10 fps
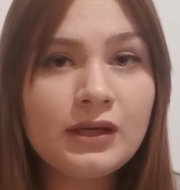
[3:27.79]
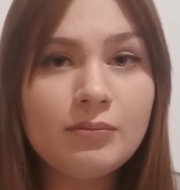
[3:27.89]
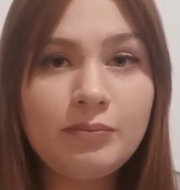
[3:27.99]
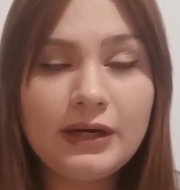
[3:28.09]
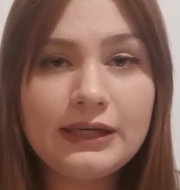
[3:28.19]

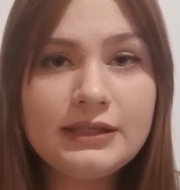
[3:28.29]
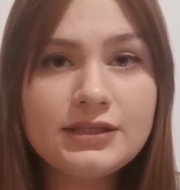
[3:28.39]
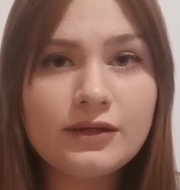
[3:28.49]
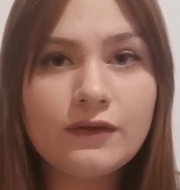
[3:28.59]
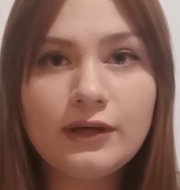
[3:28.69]

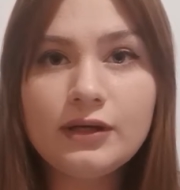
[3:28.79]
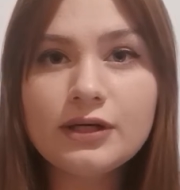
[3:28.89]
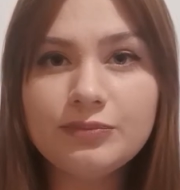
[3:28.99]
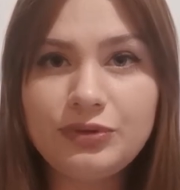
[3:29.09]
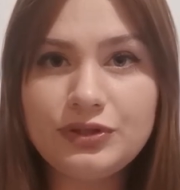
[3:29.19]
but they
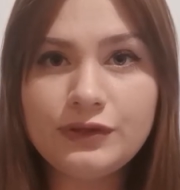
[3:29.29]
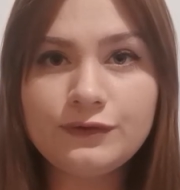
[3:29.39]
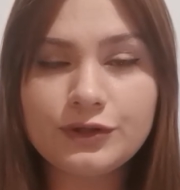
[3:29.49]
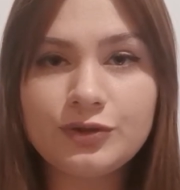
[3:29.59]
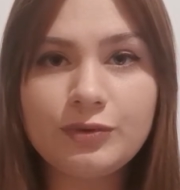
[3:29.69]
are a bit
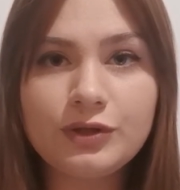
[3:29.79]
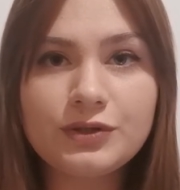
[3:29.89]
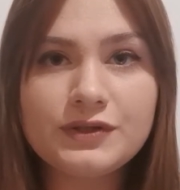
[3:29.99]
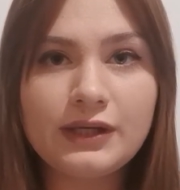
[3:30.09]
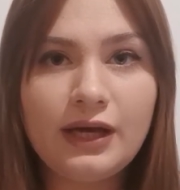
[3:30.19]
different
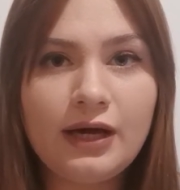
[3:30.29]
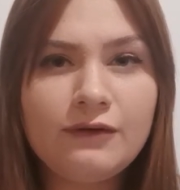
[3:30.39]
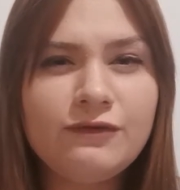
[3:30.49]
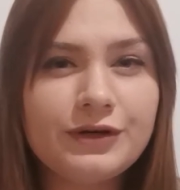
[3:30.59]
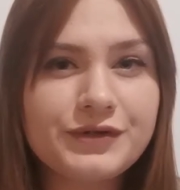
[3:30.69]
because they
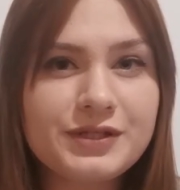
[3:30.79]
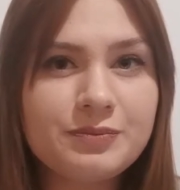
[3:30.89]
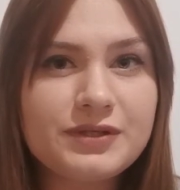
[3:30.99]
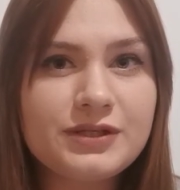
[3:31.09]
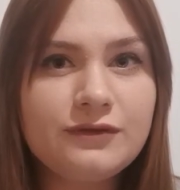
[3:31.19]
have very
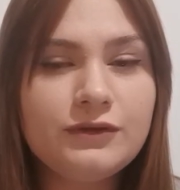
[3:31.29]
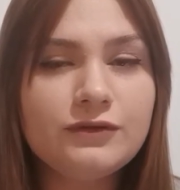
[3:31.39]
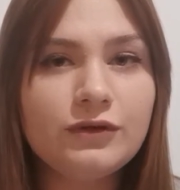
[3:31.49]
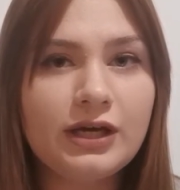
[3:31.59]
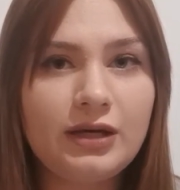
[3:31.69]
specific
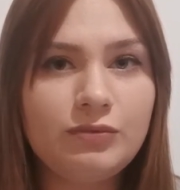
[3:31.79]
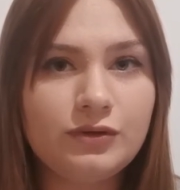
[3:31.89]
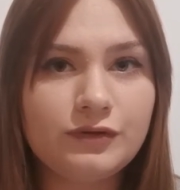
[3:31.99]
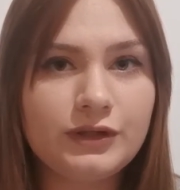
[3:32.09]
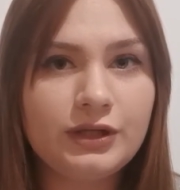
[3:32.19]

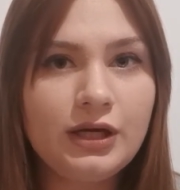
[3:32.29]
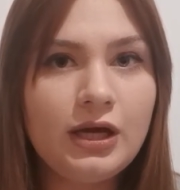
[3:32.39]
vocabulary.